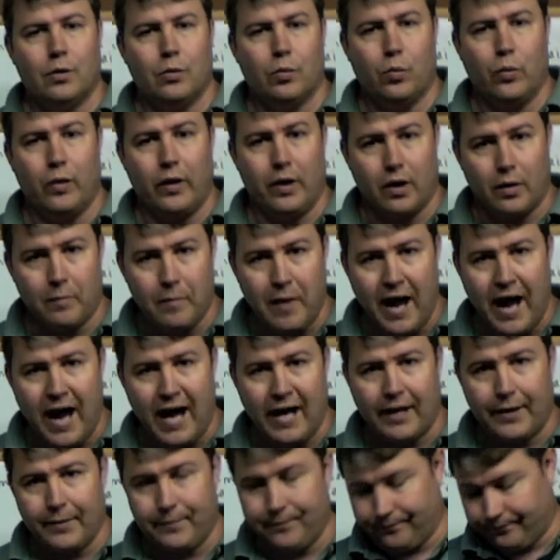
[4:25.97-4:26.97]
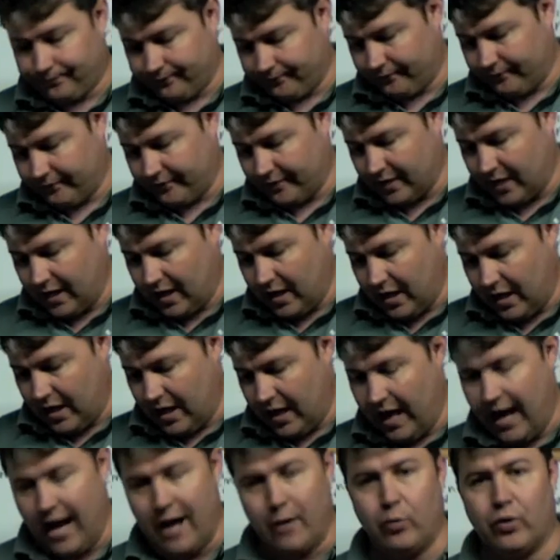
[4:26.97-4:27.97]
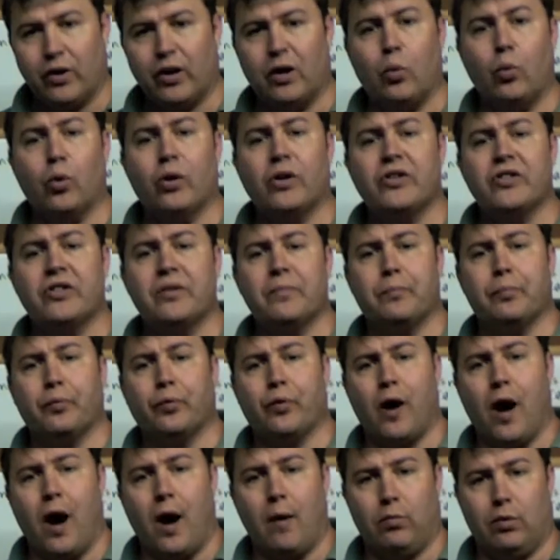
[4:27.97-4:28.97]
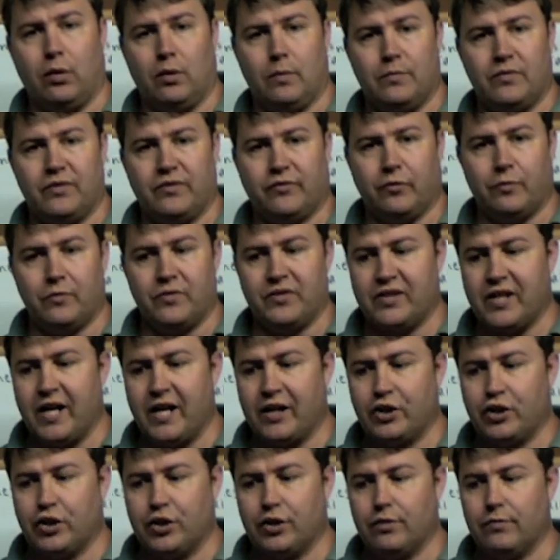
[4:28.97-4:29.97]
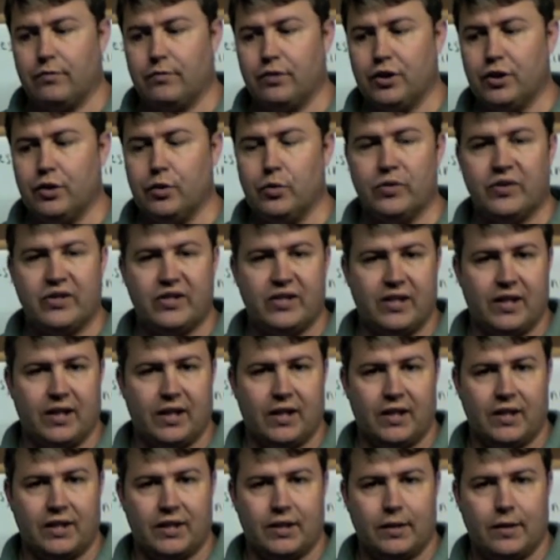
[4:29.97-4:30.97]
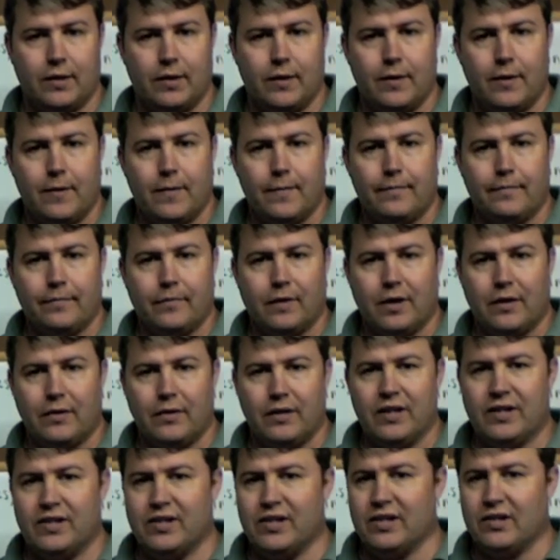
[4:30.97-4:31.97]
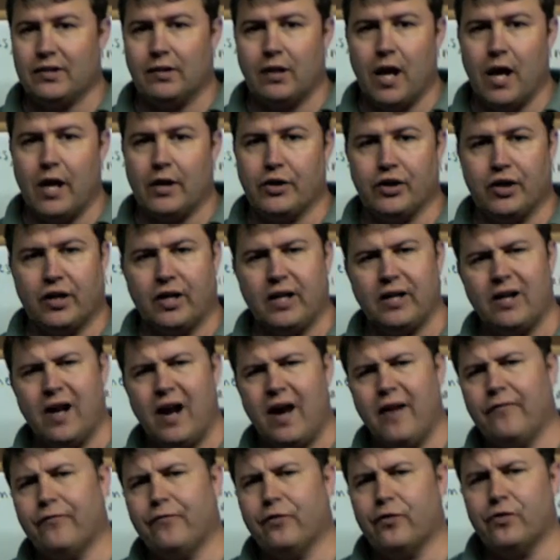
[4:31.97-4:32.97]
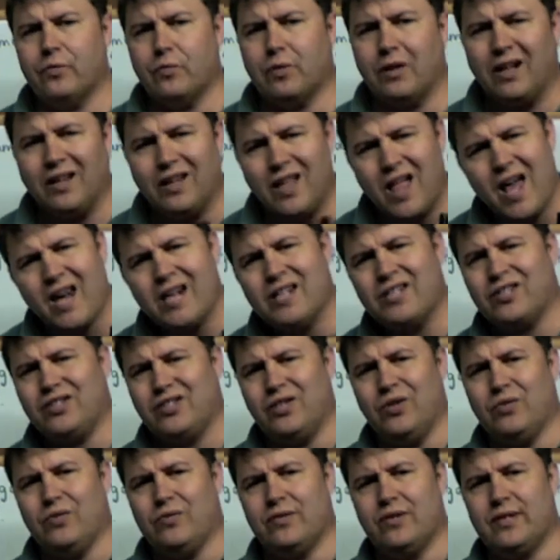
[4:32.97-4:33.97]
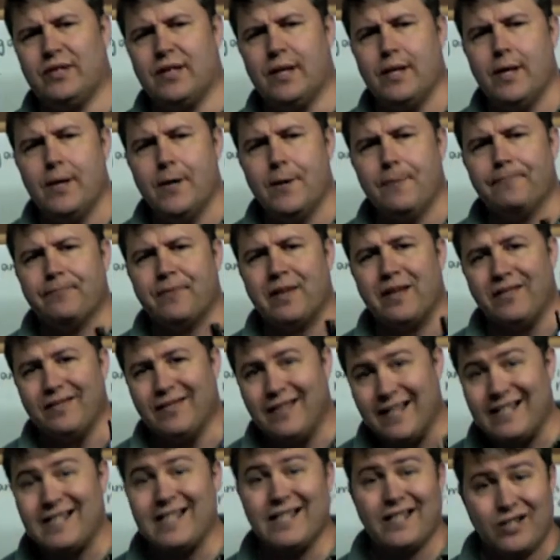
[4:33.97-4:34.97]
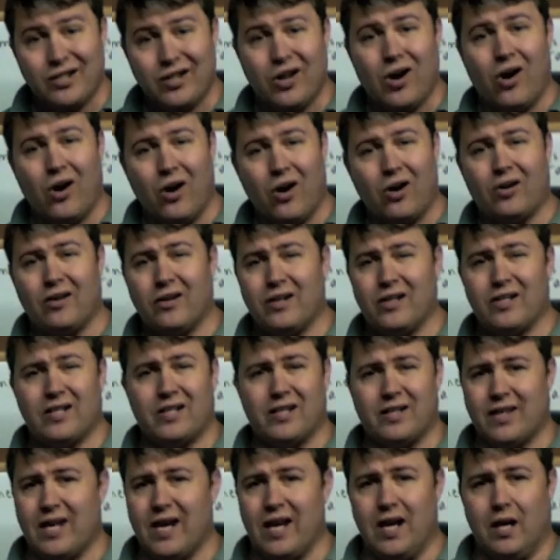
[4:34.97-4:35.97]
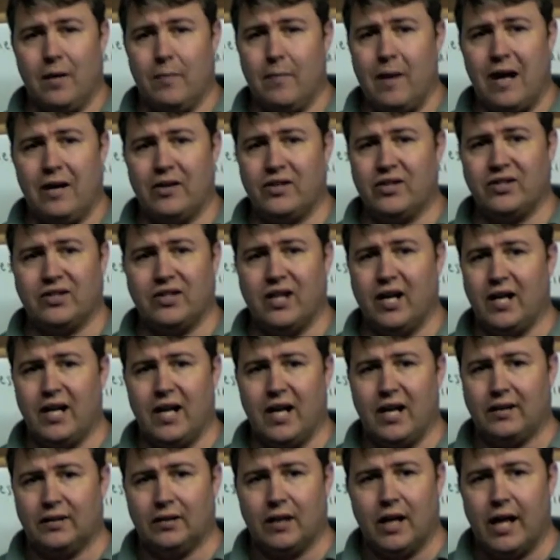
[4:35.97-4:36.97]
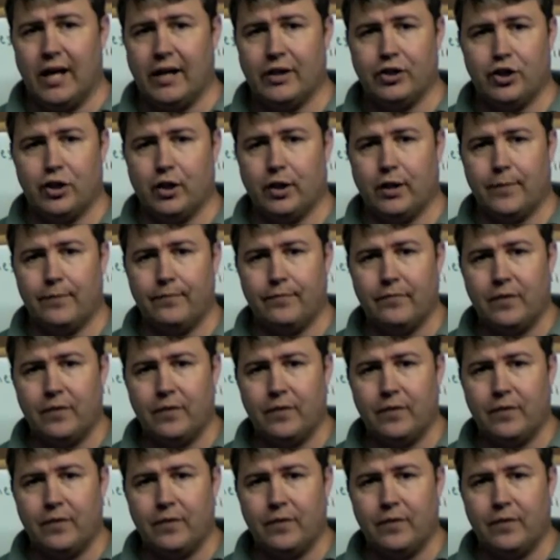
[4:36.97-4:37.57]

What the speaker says: We are back, and we're going to work some problems from section 2-6. This is logic, and for a lot of students, this is the hardest thing about studying logic.